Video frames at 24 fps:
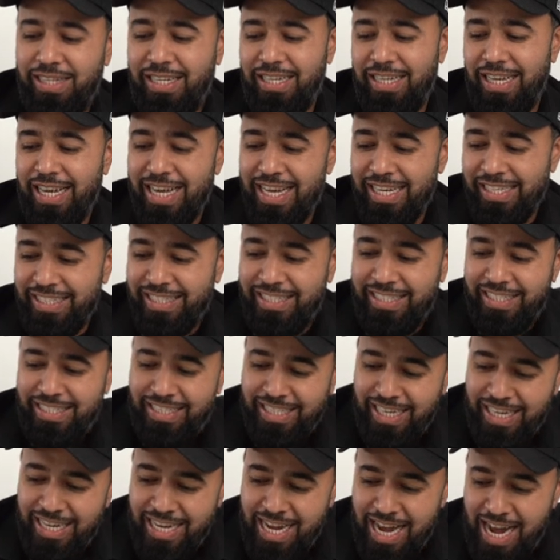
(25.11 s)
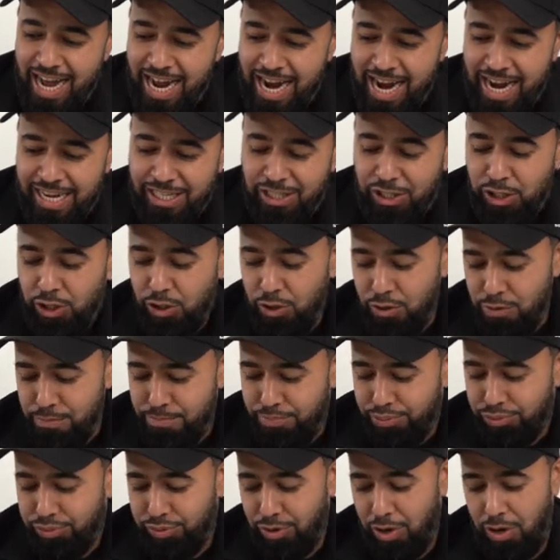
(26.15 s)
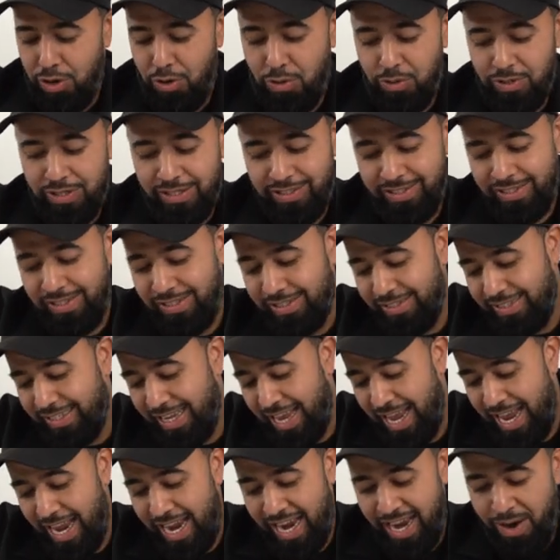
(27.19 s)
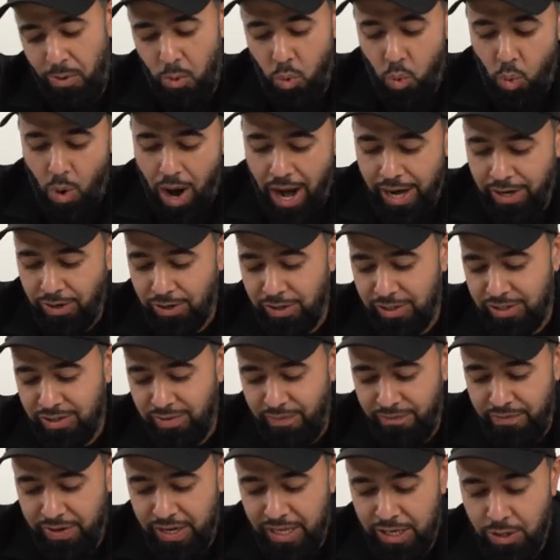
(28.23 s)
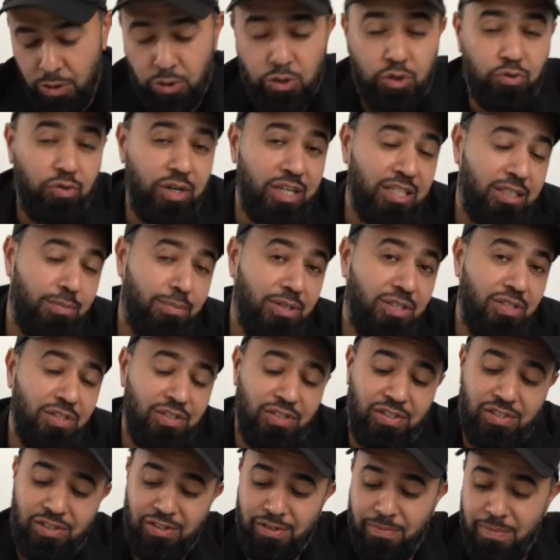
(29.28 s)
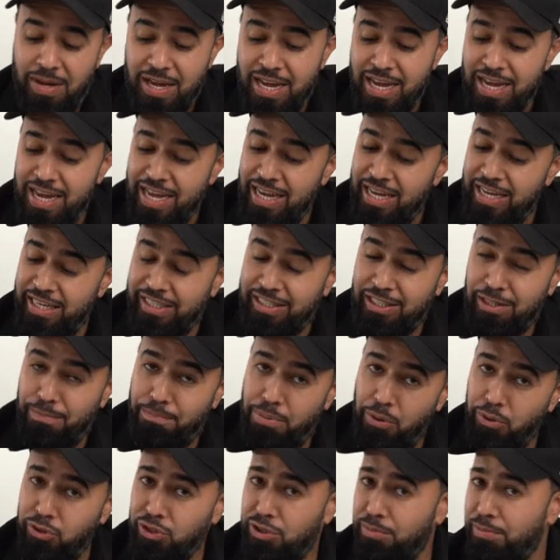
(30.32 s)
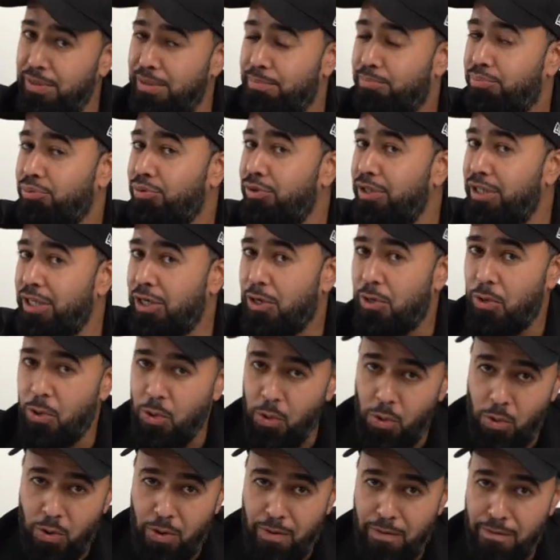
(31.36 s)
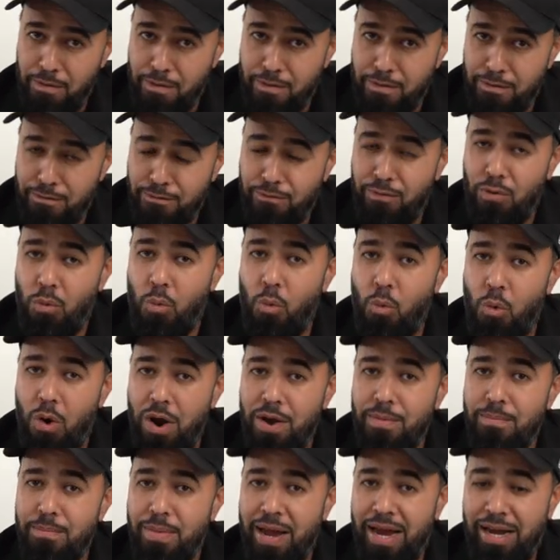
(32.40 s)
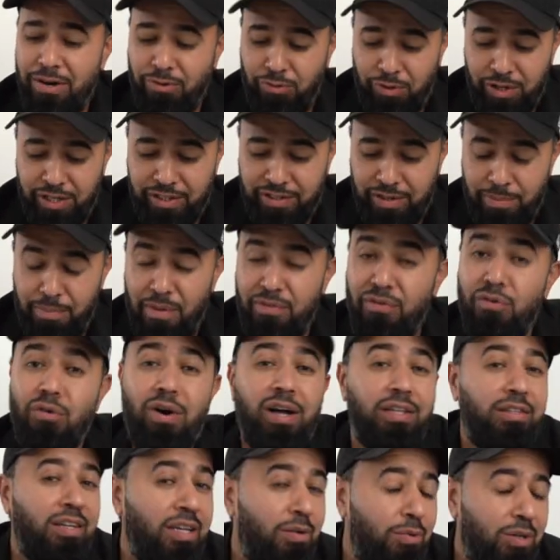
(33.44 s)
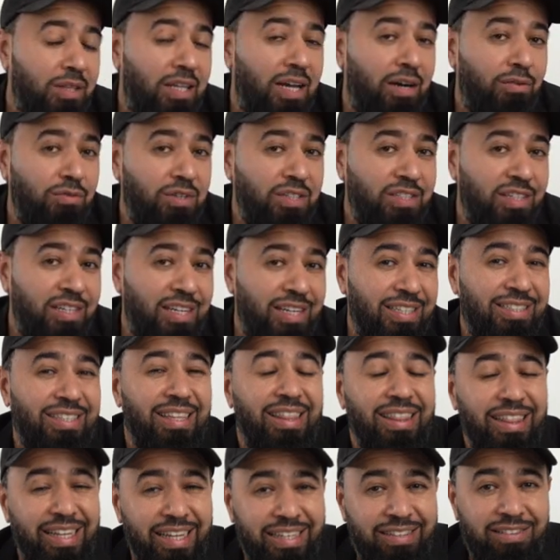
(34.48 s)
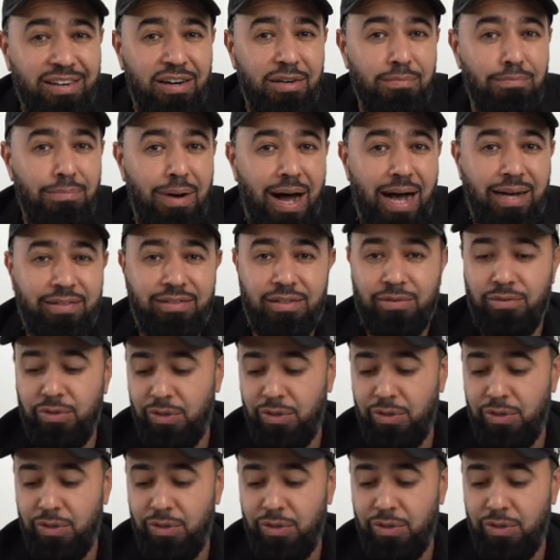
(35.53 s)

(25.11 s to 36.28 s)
the CineEye2 Pro. This is a wireless video transmission system. It's supposed to be pretty cool for one main reason. Before I tell you what that reason is, let's unbox it